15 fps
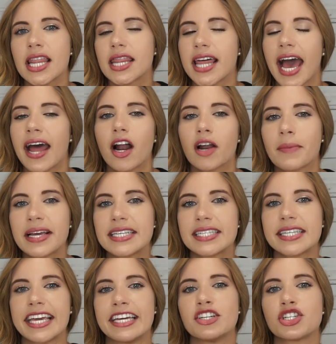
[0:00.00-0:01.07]
that on my
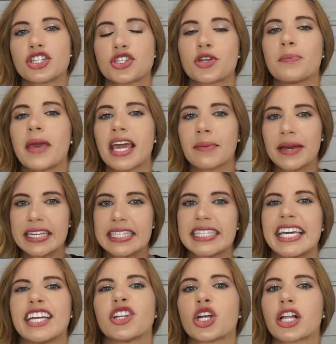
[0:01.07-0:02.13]
skin just to make my
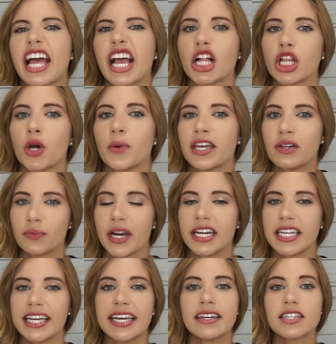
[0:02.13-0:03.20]
skin look like glowy and
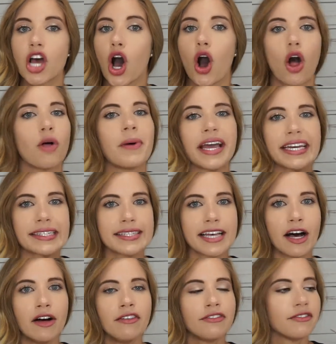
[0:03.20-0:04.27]
radiant all by
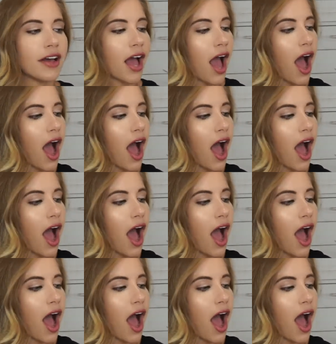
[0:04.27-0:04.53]
itself.